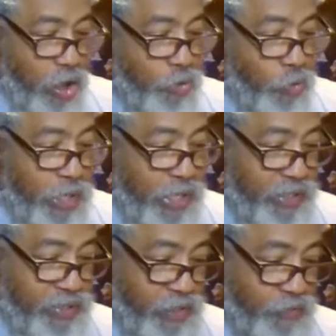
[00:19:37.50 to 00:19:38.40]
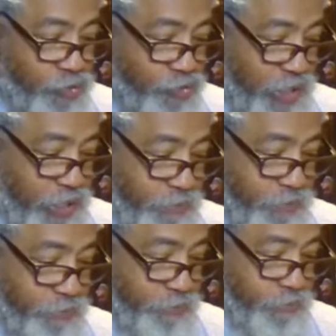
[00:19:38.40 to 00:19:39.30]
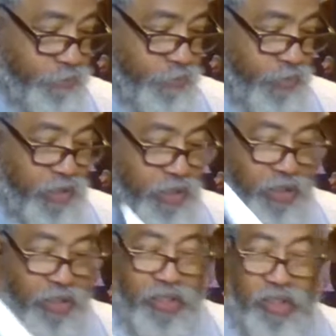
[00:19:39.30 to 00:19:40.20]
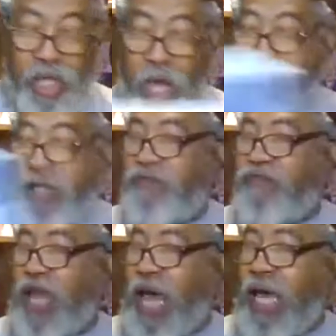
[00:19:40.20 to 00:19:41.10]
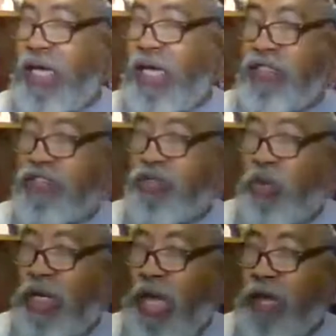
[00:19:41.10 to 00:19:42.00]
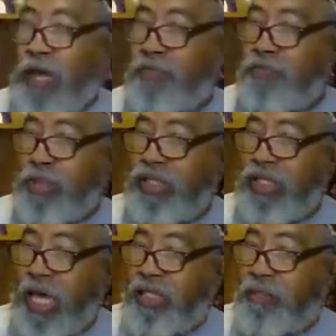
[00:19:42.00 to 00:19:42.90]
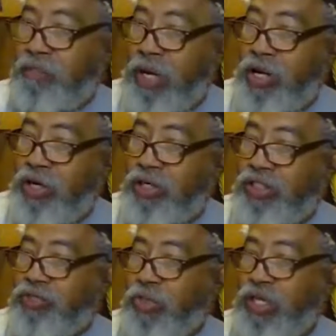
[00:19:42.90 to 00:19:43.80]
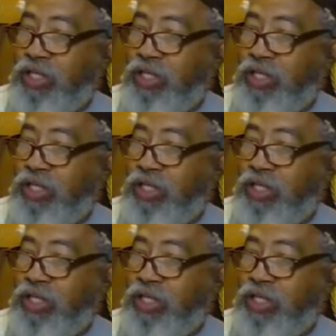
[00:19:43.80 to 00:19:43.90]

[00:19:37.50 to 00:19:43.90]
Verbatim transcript: on the wings of a dream, the longing to fly, to soar like the birds, is one